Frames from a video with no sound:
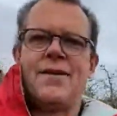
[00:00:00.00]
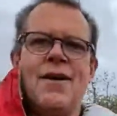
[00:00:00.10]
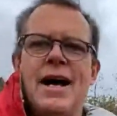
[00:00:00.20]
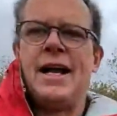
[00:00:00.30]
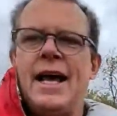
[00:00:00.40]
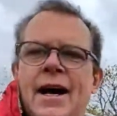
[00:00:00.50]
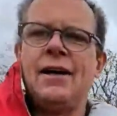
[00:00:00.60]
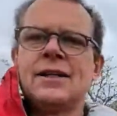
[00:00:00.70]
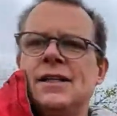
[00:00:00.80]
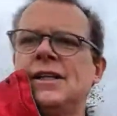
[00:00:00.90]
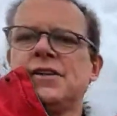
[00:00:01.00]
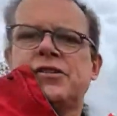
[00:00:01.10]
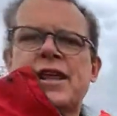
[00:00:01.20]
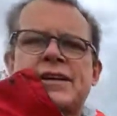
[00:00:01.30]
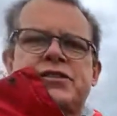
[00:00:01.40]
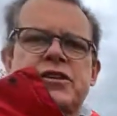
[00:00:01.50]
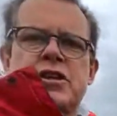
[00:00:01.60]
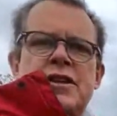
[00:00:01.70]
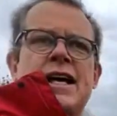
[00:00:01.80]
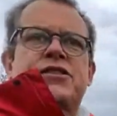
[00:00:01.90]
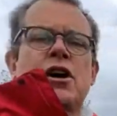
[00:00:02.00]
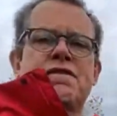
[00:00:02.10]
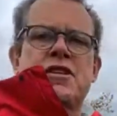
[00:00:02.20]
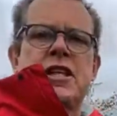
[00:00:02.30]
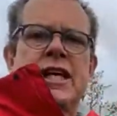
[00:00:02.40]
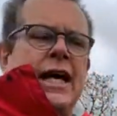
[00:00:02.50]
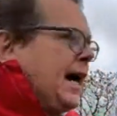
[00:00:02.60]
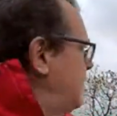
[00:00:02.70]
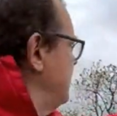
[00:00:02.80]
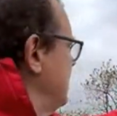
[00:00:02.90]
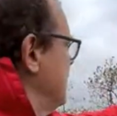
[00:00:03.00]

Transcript: at right now. So that's to the, that's off to the